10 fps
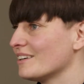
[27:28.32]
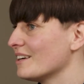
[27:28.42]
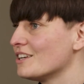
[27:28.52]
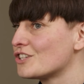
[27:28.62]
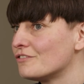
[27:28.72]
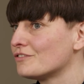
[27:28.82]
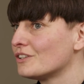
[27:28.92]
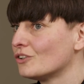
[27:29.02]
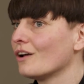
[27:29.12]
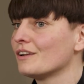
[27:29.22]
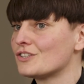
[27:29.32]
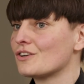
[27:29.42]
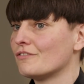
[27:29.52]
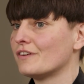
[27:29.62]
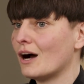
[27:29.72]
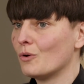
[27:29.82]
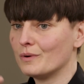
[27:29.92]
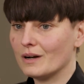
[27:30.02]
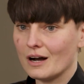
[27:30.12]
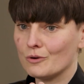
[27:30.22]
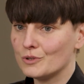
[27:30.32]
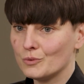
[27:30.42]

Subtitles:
a shifted knowledge of how do